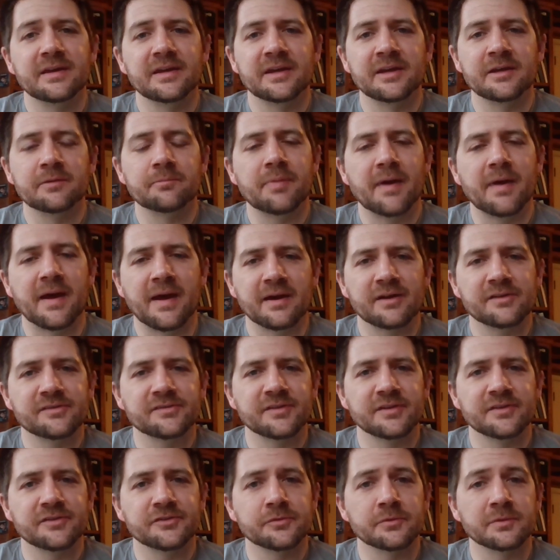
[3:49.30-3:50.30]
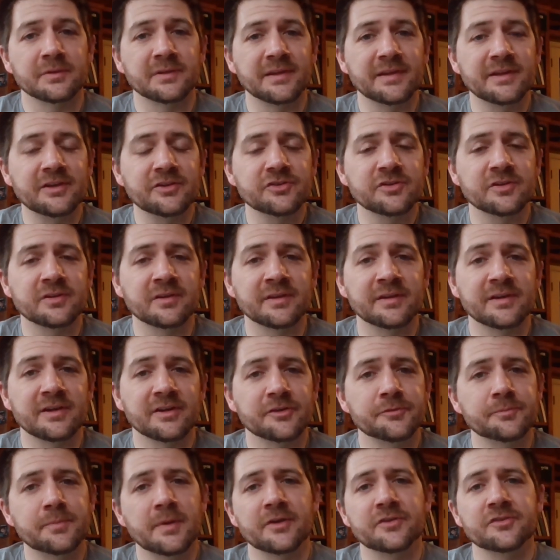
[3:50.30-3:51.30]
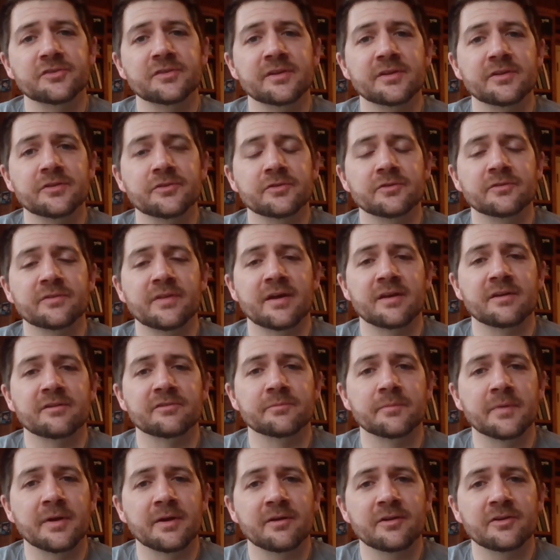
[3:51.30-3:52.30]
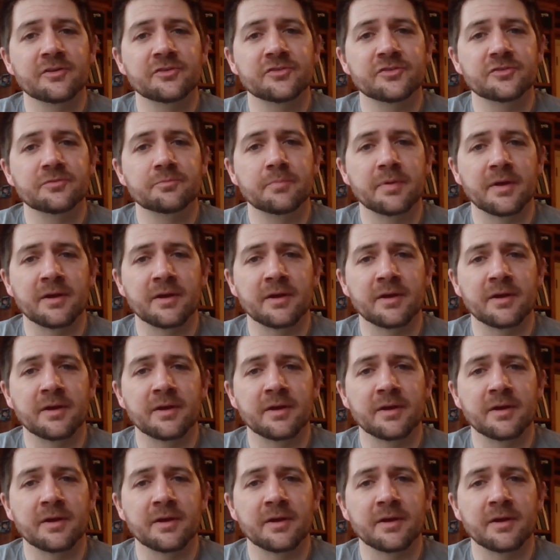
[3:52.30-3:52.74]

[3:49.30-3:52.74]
impacts us relationally, especially through that of marriage,